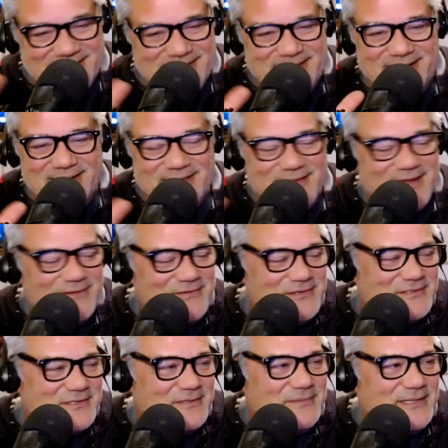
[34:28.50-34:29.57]
love her
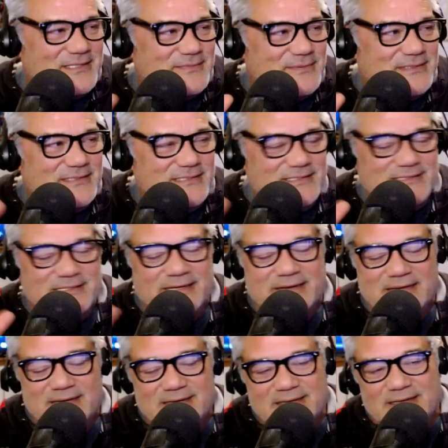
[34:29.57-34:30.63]
so much. But she's
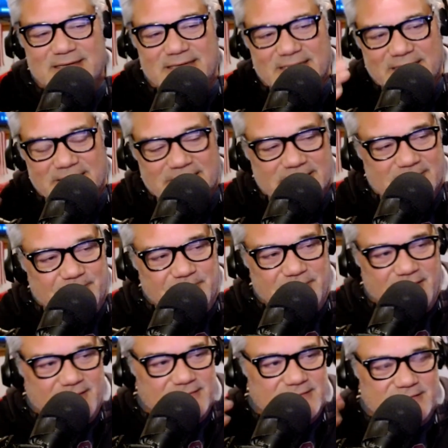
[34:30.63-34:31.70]

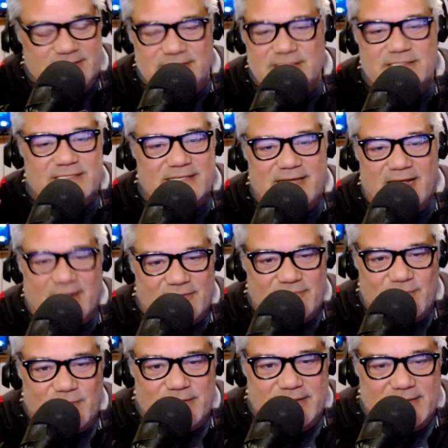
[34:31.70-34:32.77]
just in
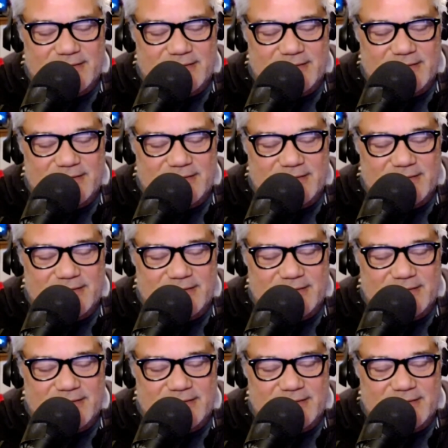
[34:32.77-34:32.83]
California.